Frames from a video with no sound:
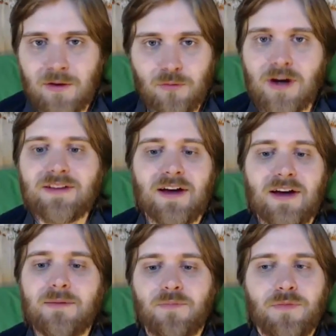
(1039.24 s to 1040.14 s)
Right
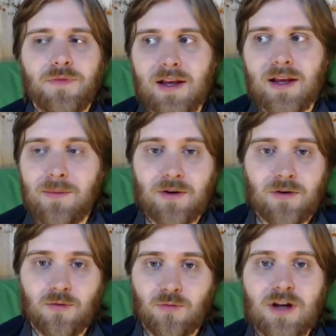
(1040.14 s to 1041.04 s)
time. Yeah, it came out at
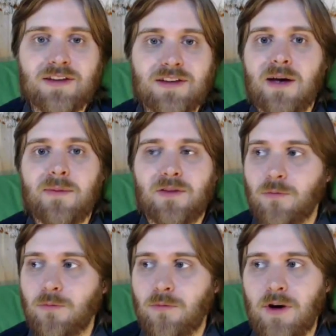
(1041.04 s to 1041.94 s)
the right time, had the
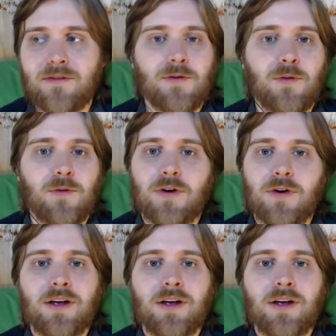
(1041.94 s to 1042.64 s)
right story,